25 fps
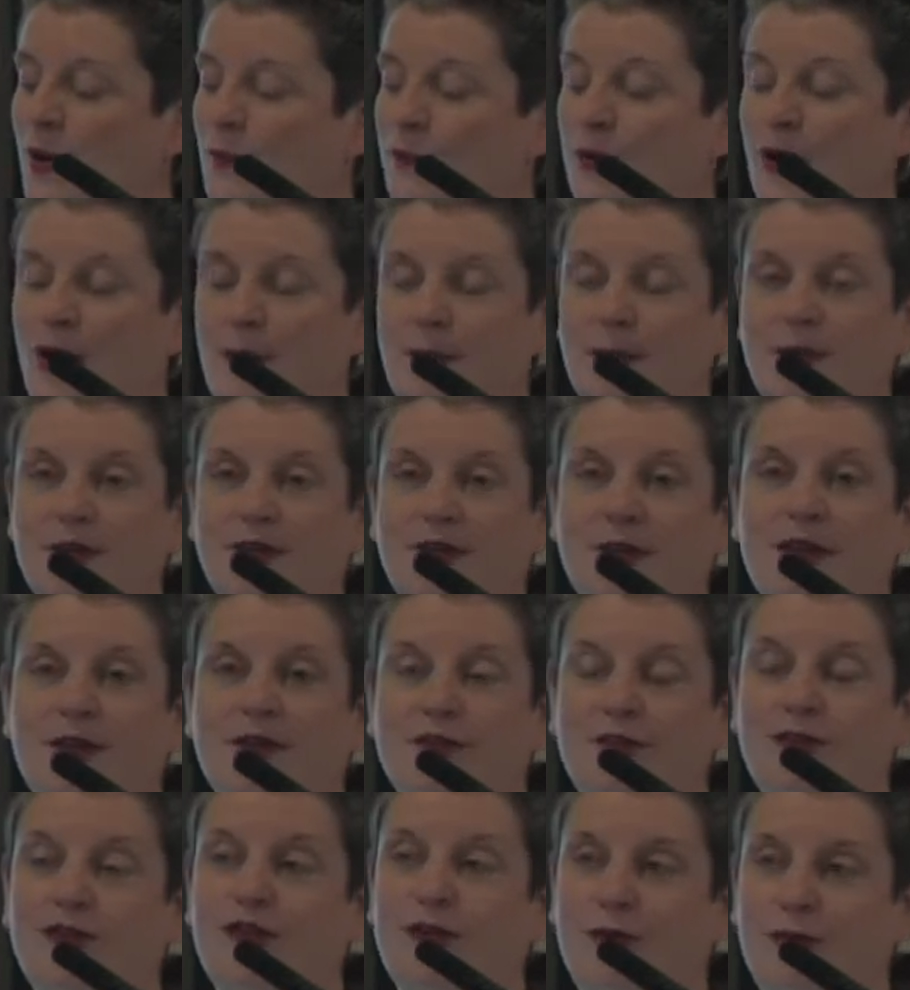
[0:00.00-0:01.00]
property
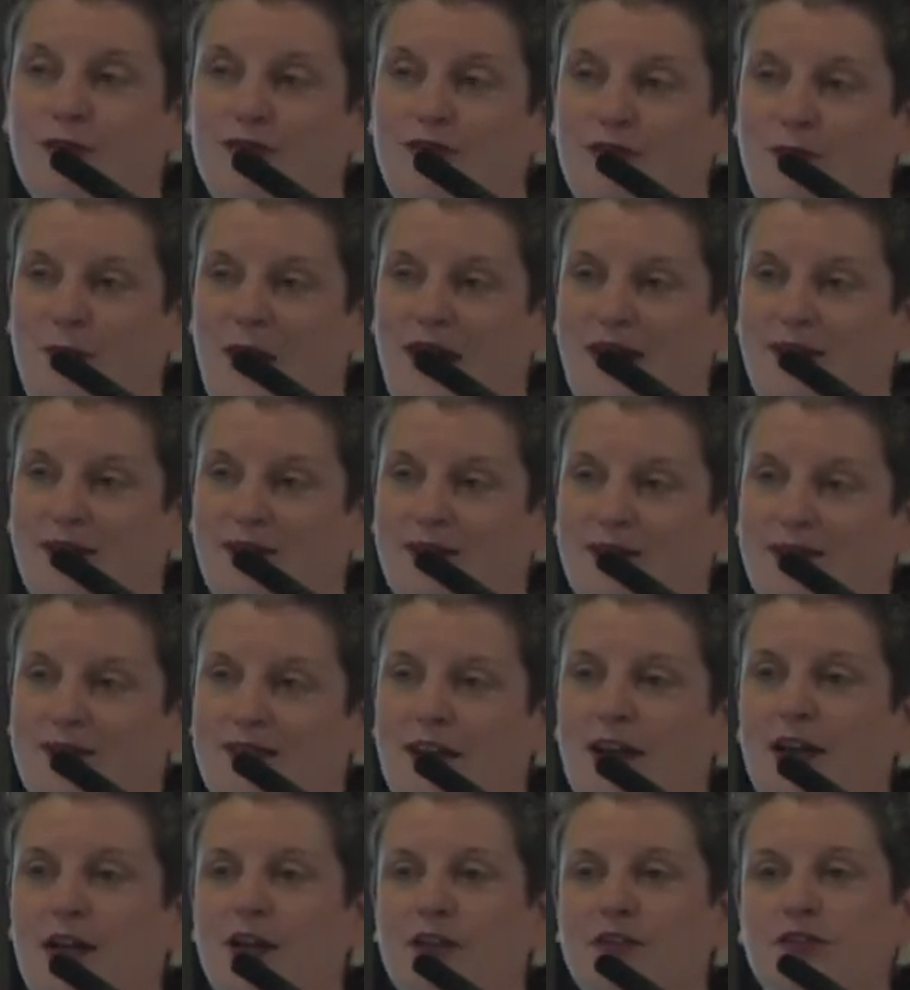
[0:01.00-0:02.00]
of Jo Spence.
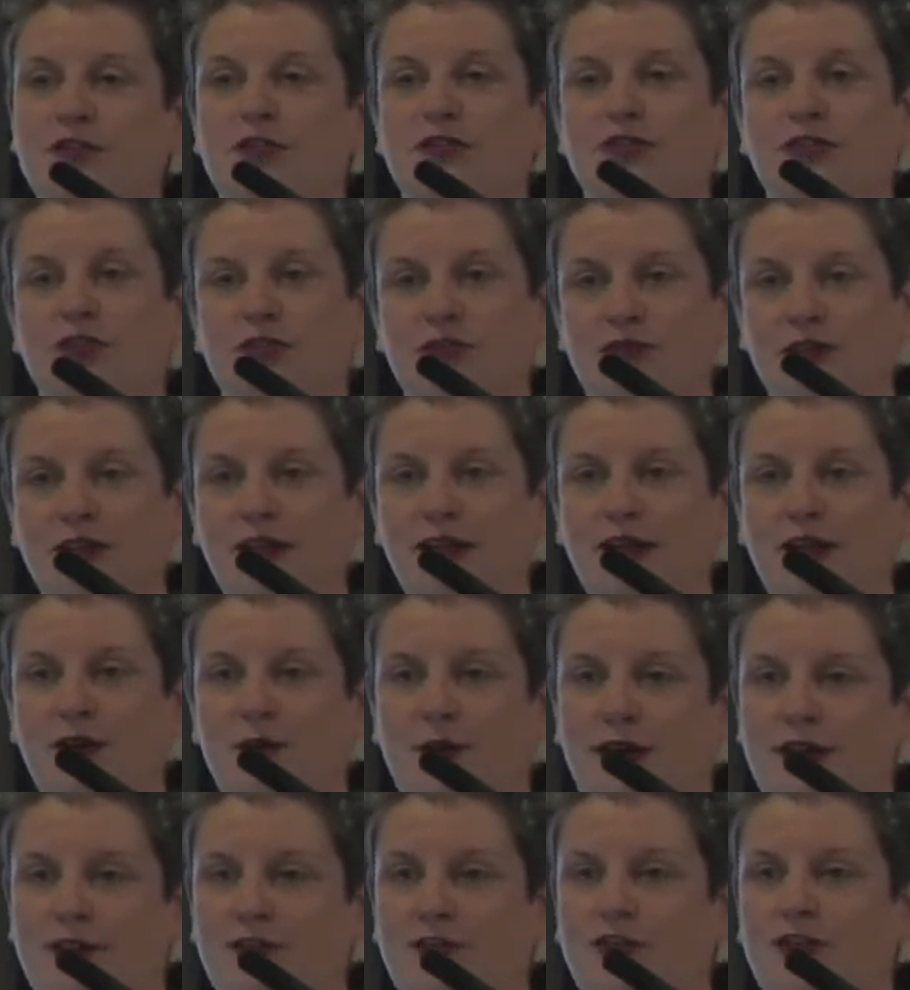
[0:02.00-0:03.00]
So she's really
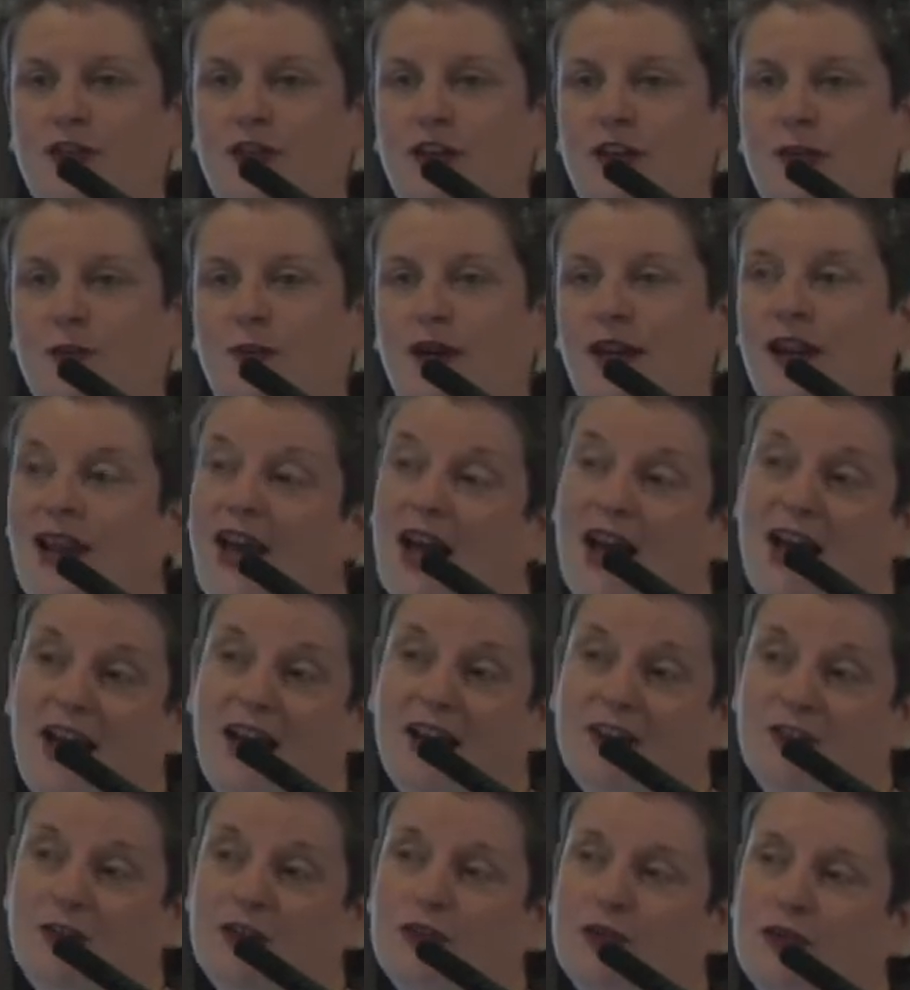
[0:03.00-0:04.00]
questioning, well,
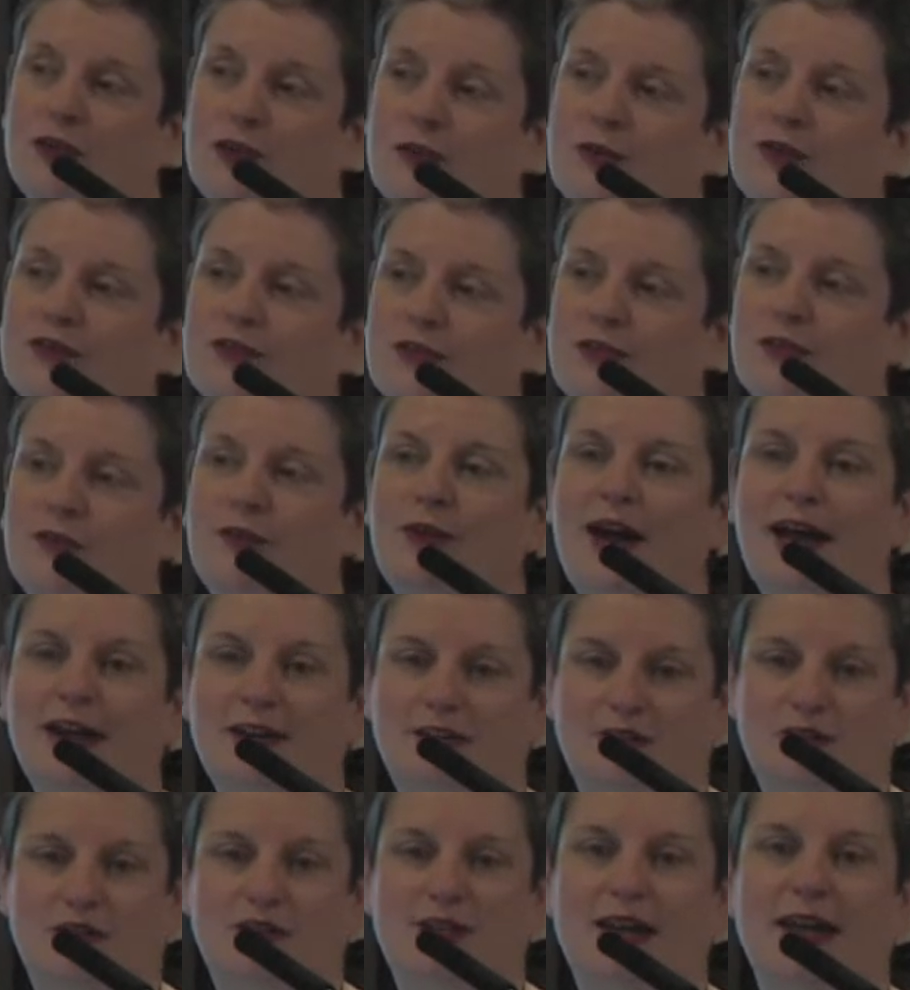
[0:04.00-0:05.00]
actually, who has the
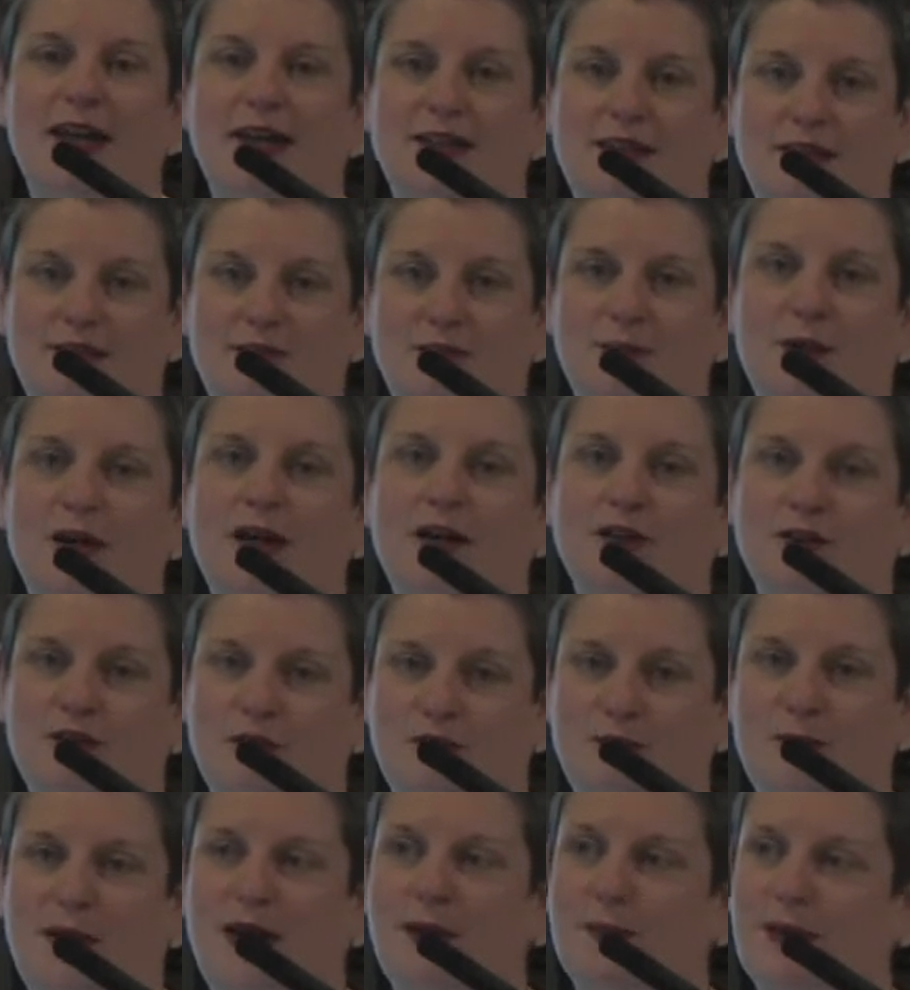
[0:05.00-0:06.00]
right to take this part
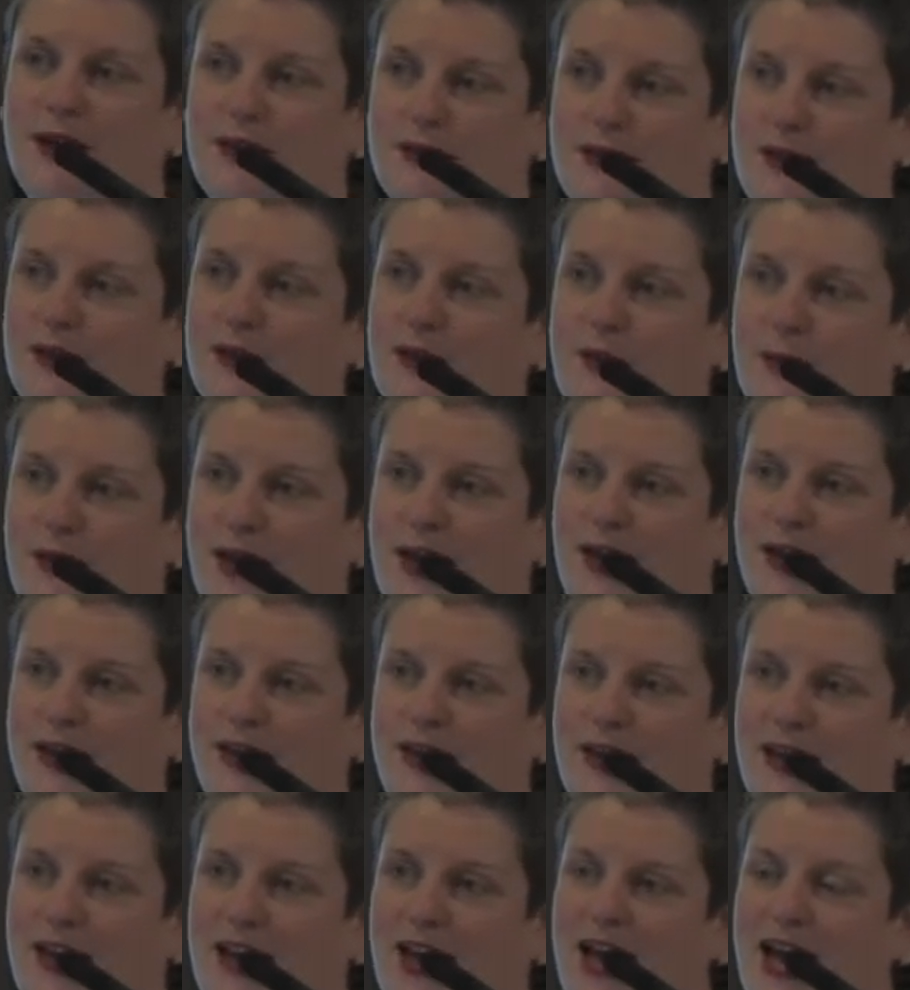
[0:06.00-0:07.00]
of my body away?